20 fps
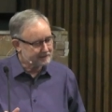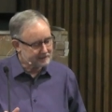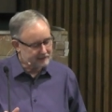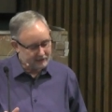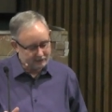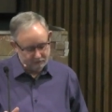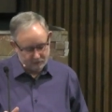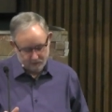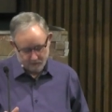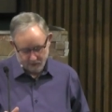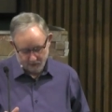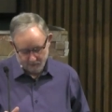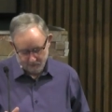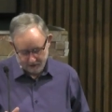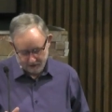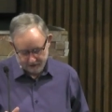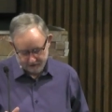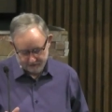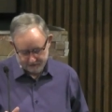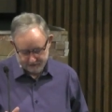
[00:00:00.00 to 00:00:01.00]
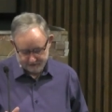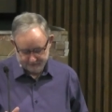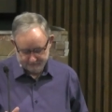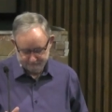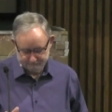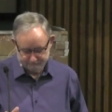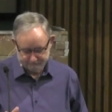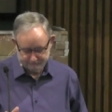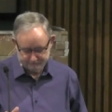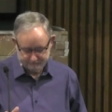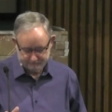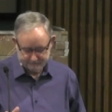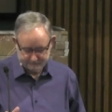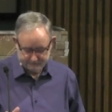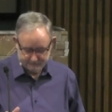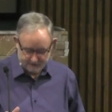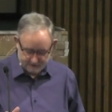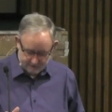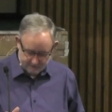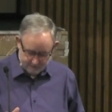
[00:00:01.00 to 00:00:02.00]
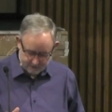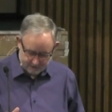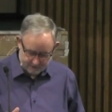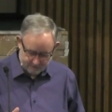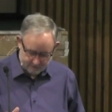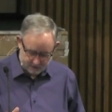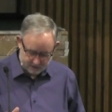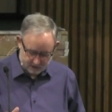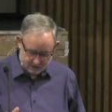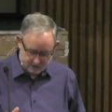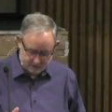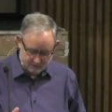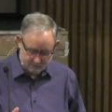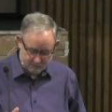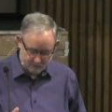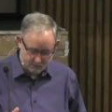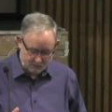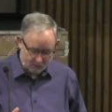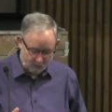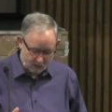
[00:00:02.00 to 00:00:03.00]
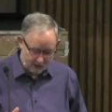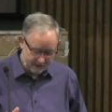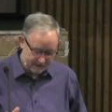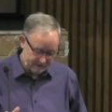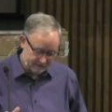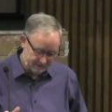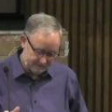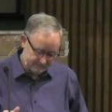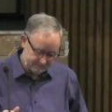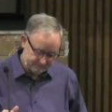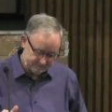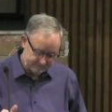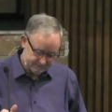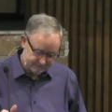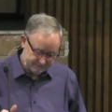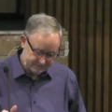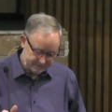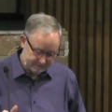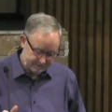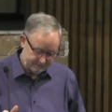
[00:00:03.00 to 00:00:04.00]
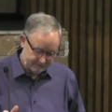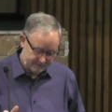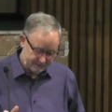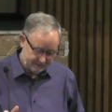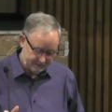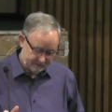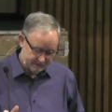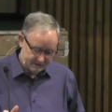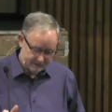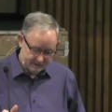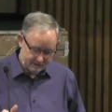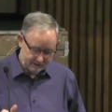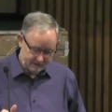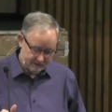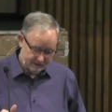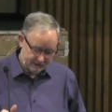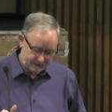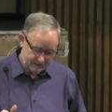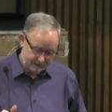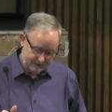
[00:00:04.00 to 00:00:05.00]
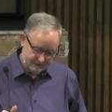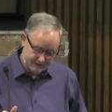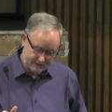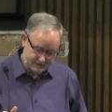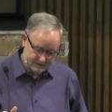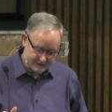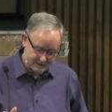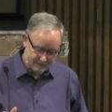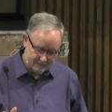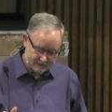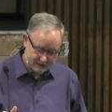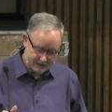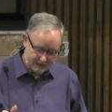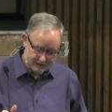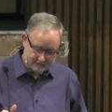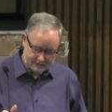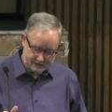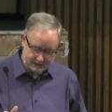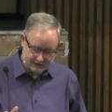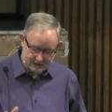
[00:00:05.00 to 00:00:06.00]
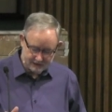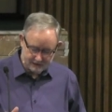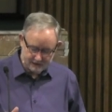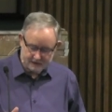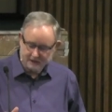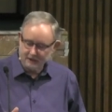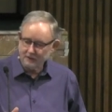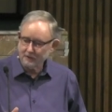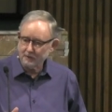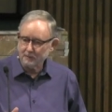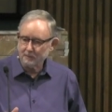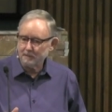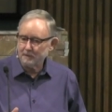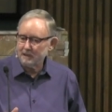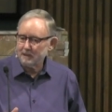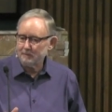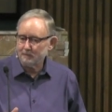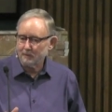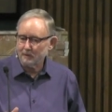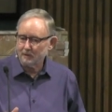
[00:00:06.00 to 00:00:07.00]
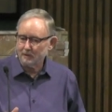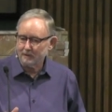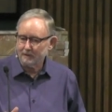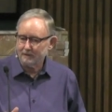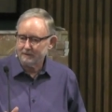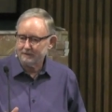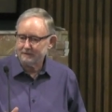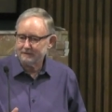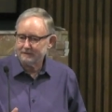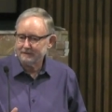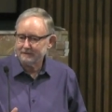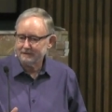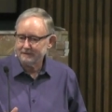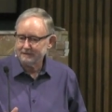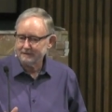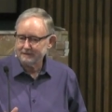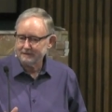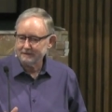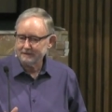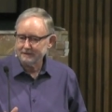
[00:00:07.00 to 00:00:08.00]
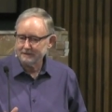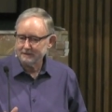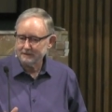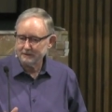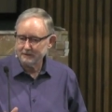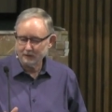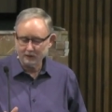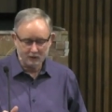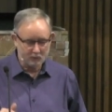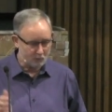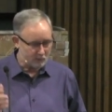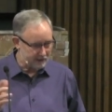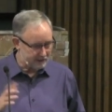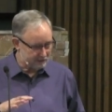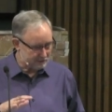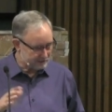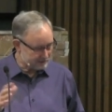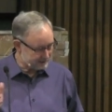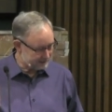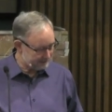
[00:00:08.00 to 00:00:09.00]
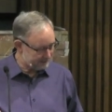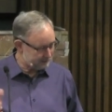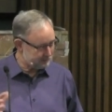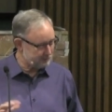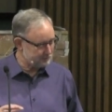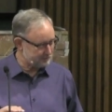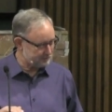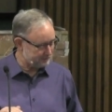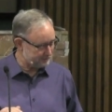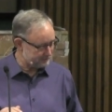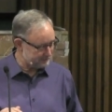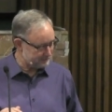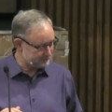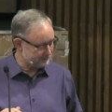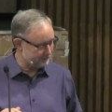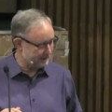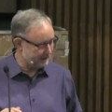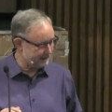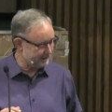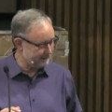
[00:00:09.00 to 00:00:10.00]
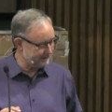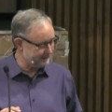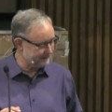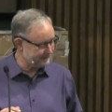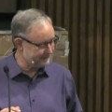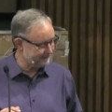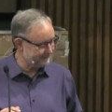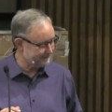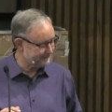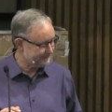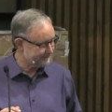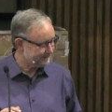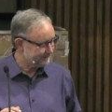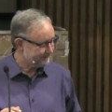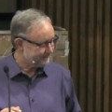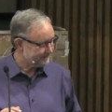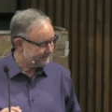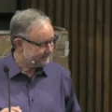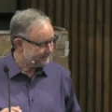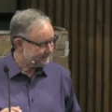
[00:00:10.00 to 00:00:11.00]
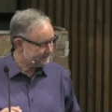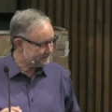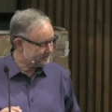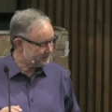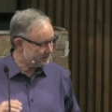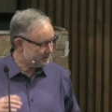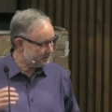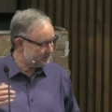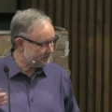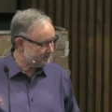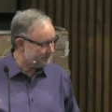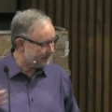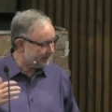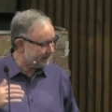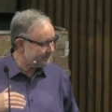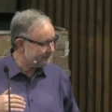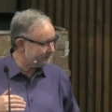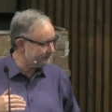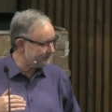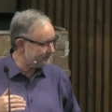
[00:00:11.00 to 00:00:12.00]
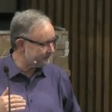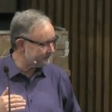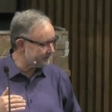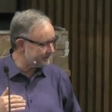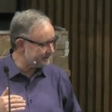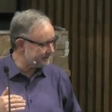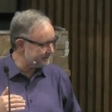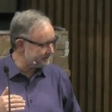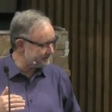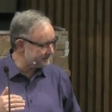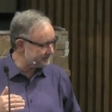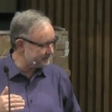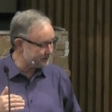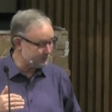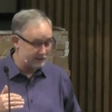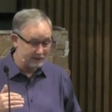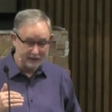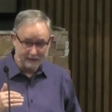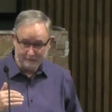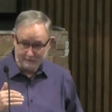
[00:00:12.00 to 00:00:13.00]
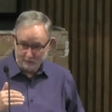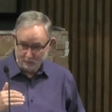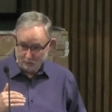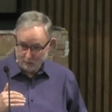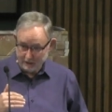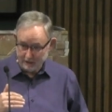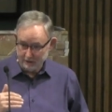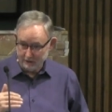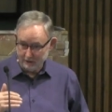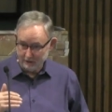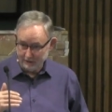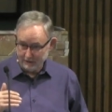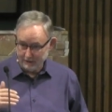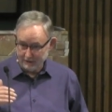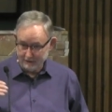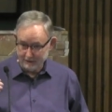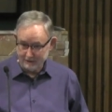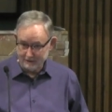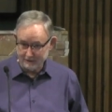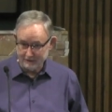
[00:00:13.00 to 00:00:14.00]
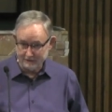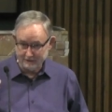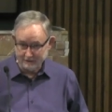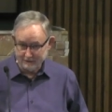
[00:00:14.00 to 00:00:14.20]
never permanent, even if it's good for a while. And luck is sometimes against other people. There are winners and losers, right? And so my 50 is when I'm the winner, and